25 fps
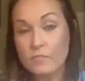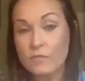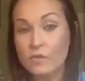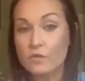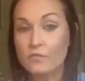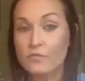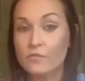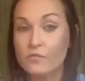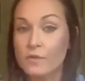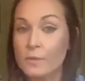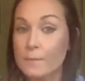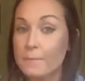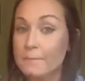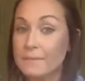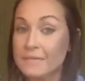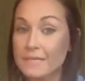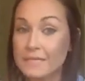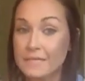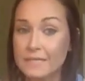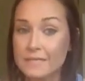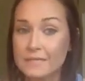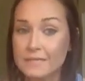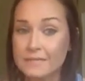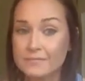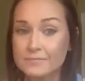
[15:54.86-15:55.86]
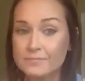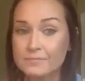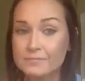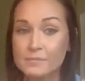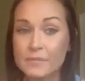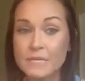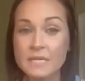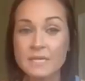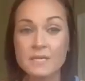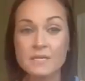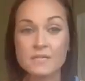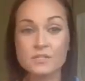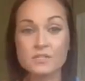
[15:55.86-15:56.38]
For me,
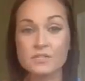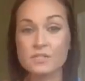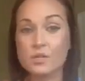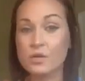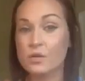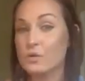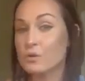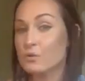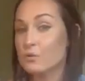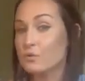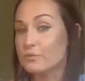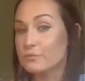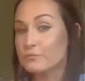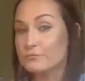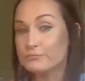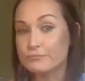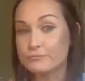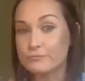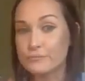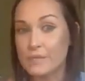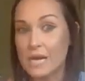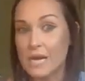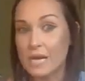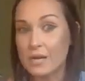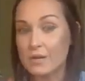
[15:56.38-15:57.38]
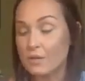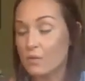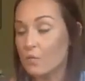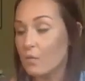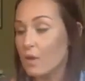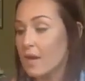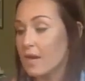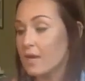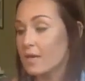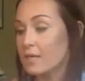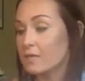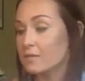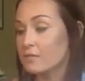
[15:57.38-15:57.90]
being so out of
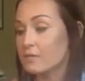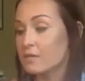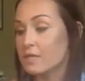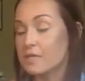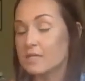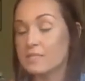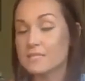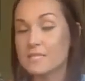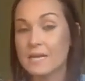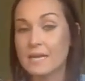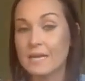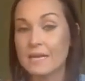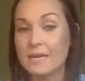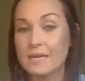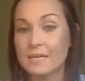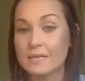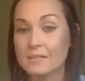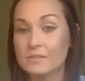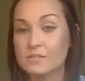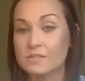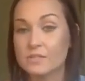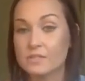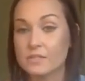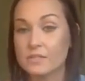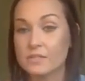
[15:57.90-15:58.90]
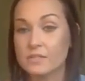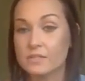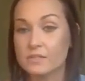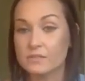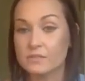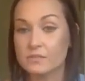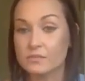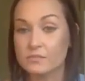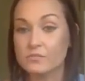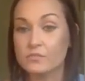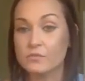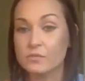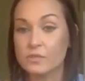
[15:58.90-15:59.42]
whack, you guys, I had to do
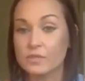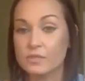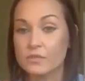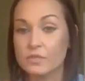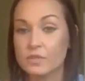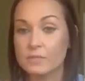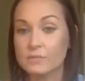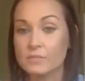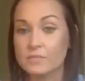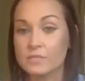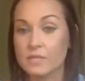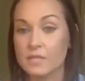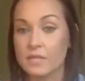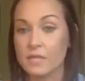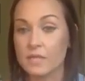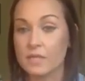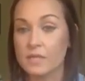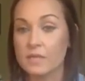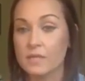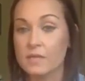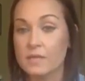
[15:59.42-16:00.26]
20 drops a day.